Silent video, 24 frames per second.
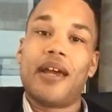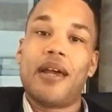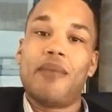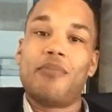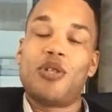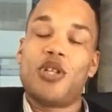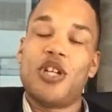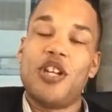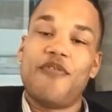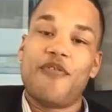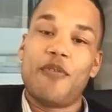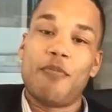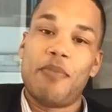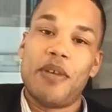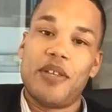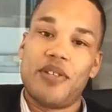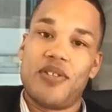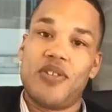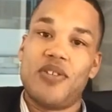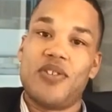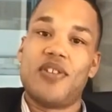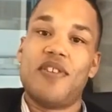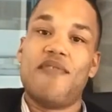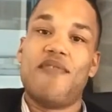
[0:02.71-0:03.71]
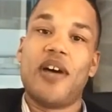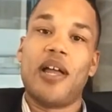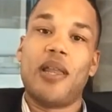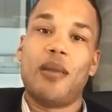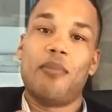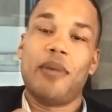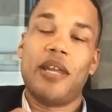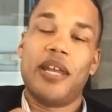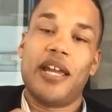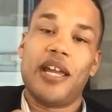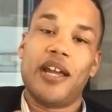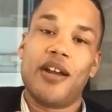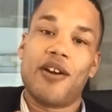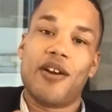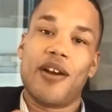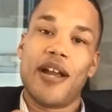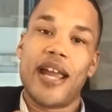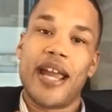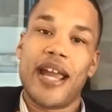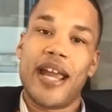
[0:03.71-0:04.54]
I'm Chief of Business Development here,